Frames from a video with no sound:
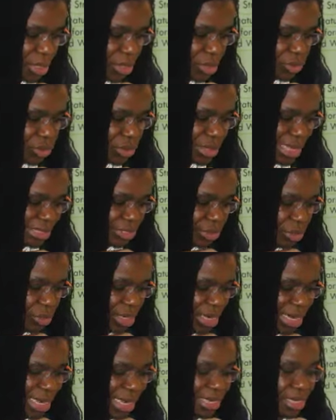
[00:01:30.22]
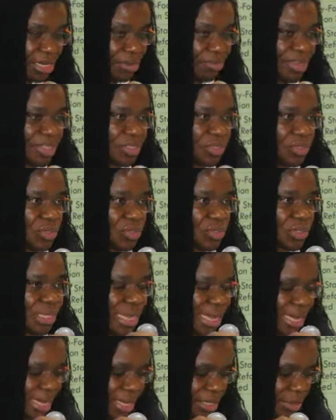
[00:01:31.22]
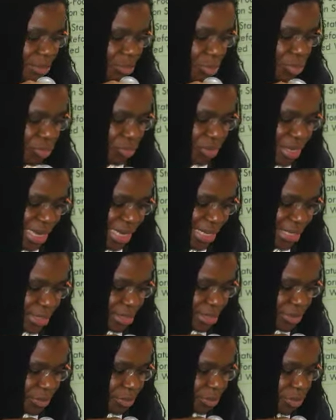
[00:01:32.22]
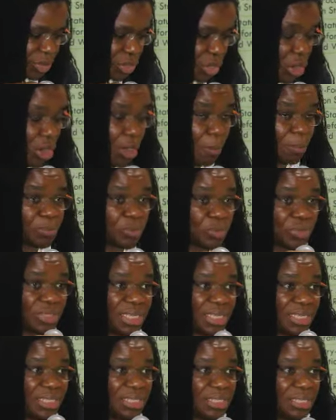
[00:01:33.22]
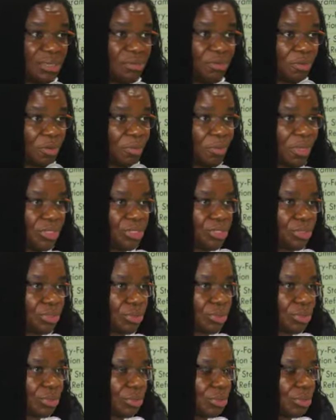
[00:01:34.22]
So that online investor's guide provides up-to-date information